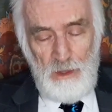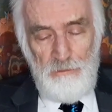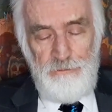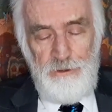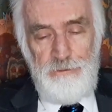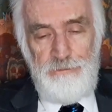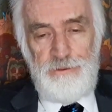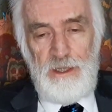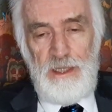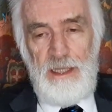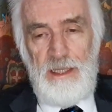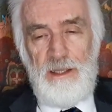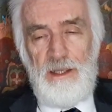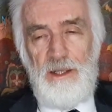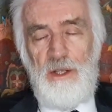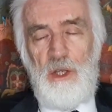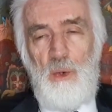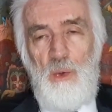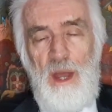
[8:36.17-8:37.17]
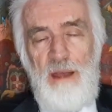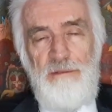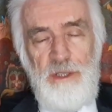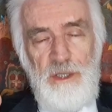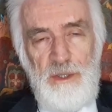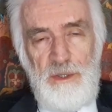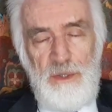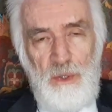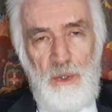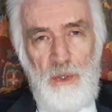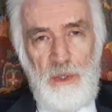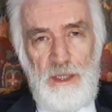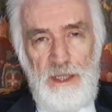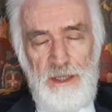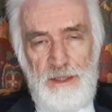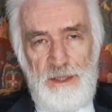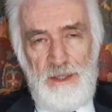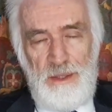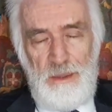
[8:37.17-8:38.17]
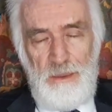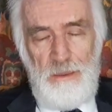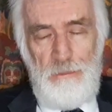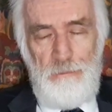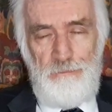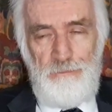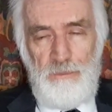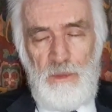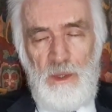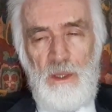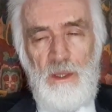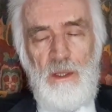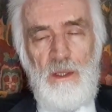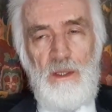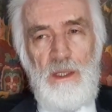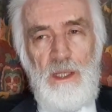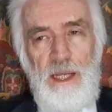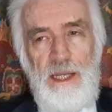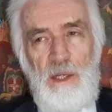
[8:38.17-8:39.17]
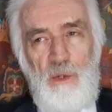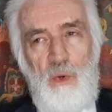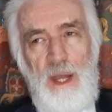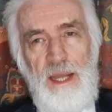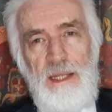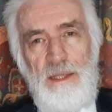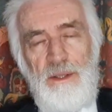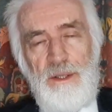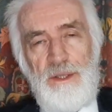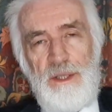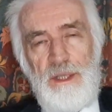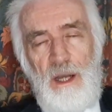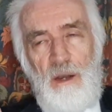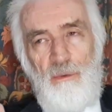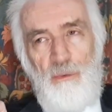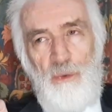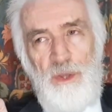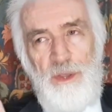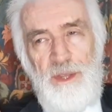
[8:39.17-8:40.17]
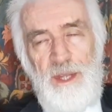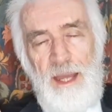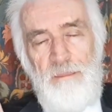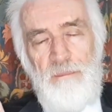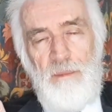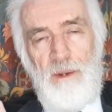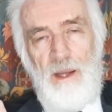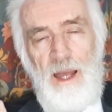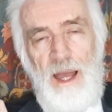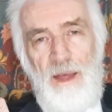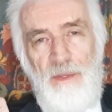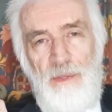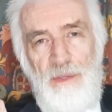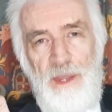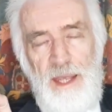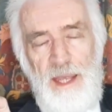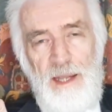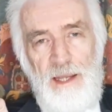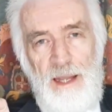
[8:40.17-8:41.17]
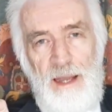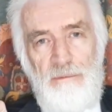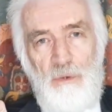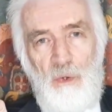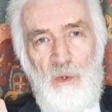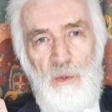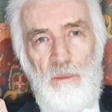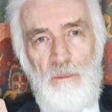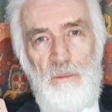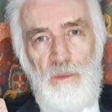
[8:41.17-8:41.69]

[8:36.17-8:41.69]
15. Whoever you're talking to, equate yourself with them at their level.